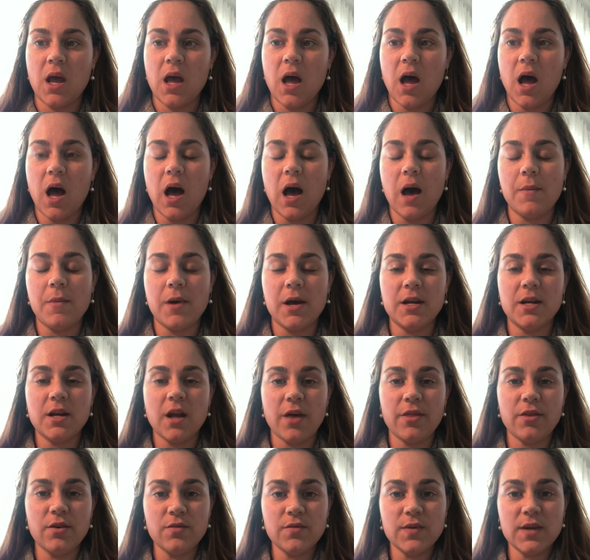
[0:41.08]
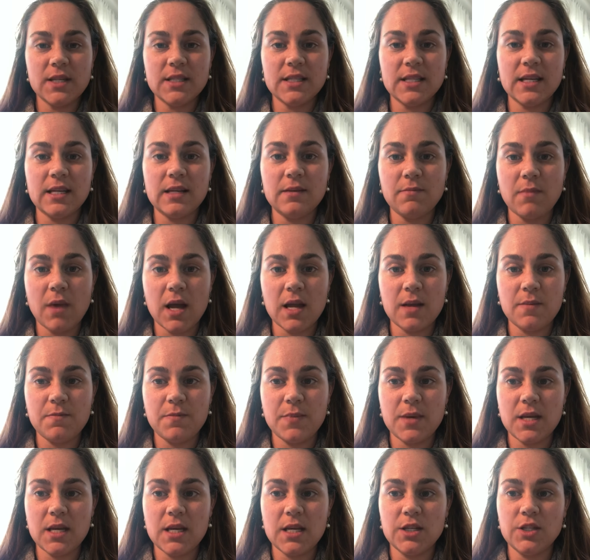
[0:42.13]
Another reason might
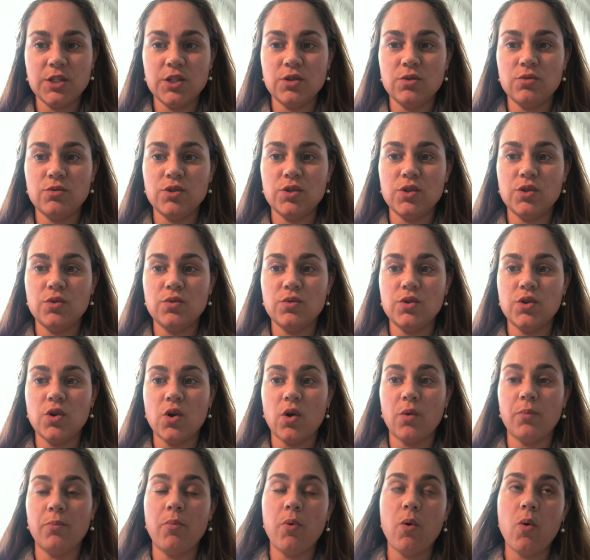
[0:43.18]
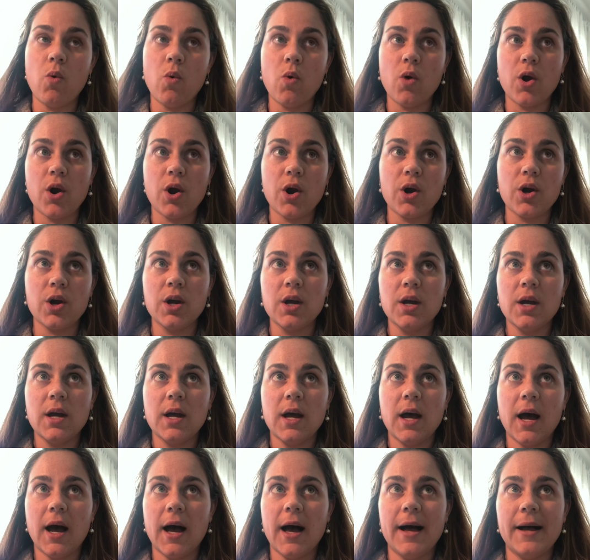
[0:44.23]
be due to your poor
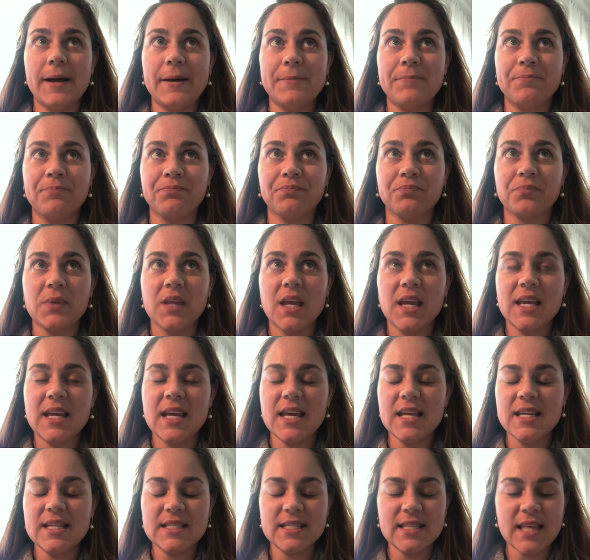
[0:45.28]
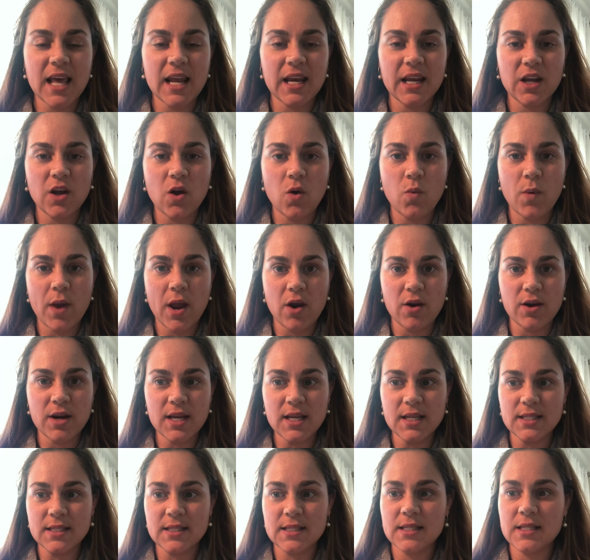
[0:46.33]
kinesthetic
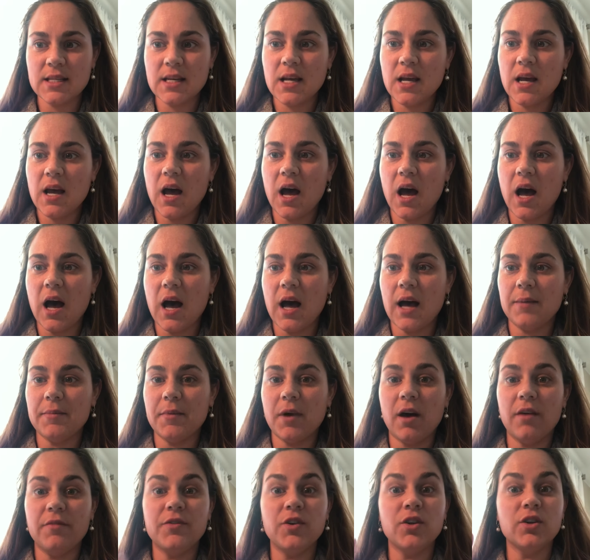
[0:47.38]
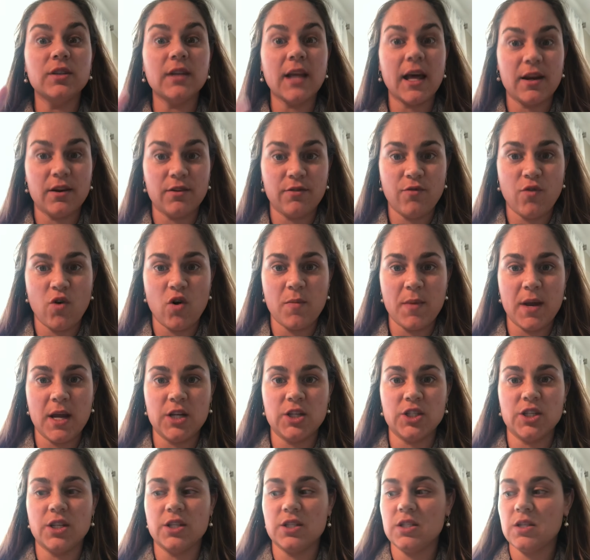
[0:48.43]
awareness of your letter
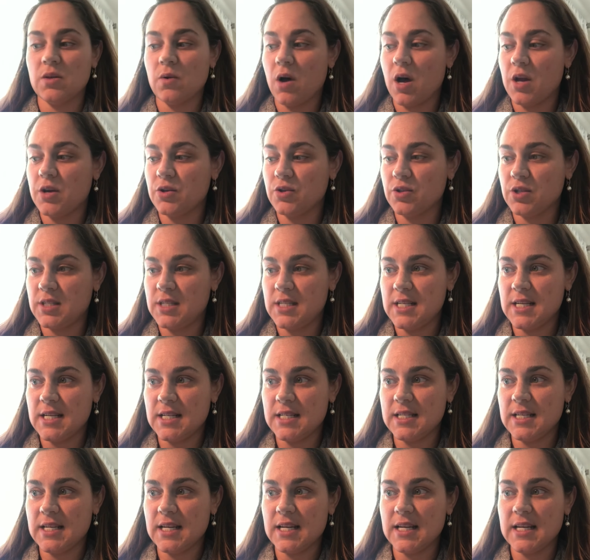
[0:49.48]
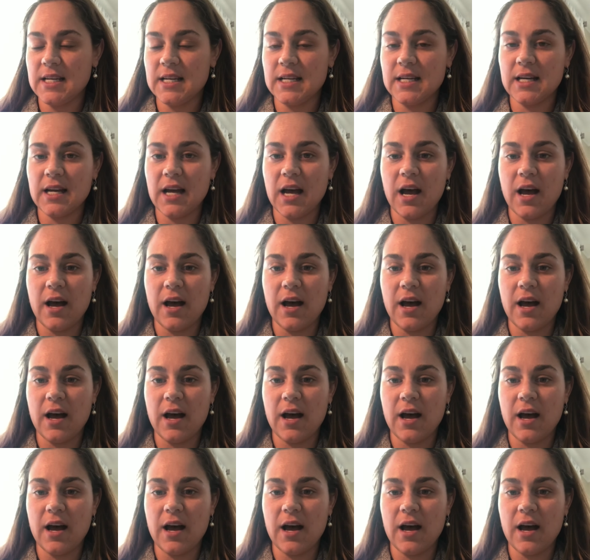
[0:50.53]
formation. So understanding